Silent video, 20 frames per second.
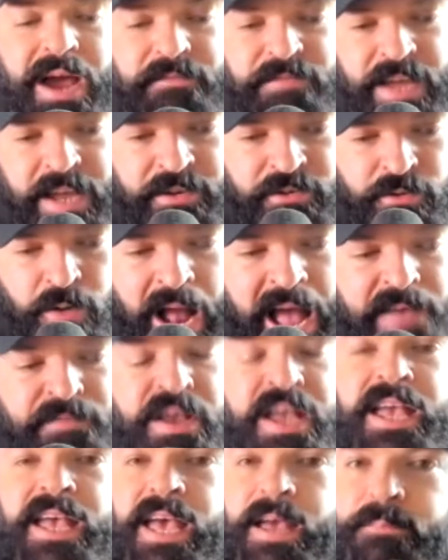have that drive
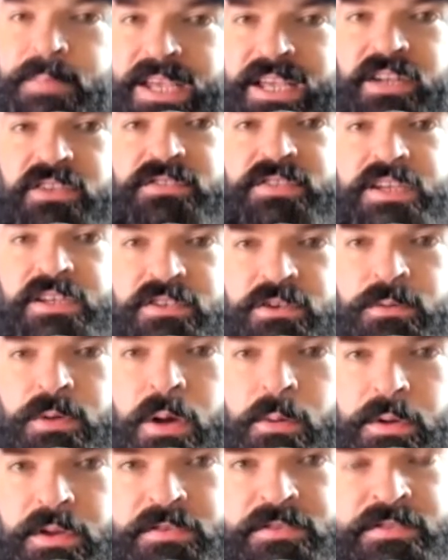and because they do
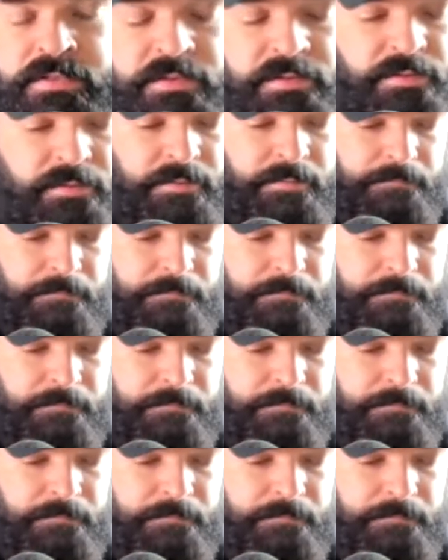notice.